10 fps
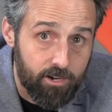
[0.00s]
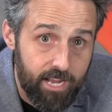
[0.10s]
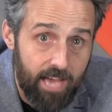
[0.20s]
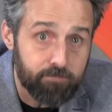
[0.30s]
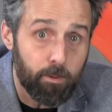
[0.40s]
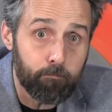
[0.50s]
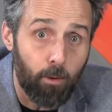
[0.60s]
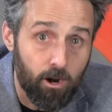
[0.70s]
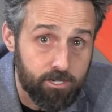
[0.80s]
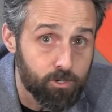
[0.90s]
yes, but
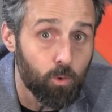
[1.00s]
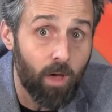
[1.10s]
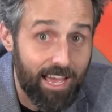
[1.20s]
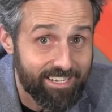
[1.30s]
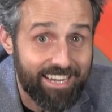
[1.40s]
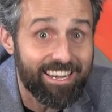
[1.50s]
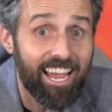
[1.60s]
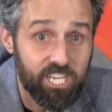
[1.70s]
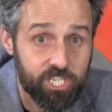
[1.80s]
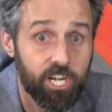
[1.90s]
Barstool has a
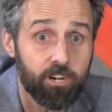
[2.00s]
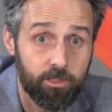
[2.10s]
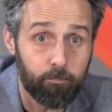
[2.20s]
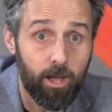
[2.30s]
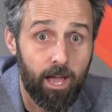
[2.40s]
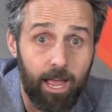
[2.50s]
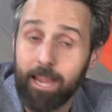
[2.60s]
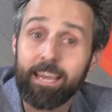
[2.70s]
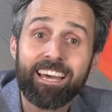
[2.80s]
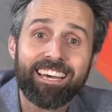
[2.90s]
nice share of the pie.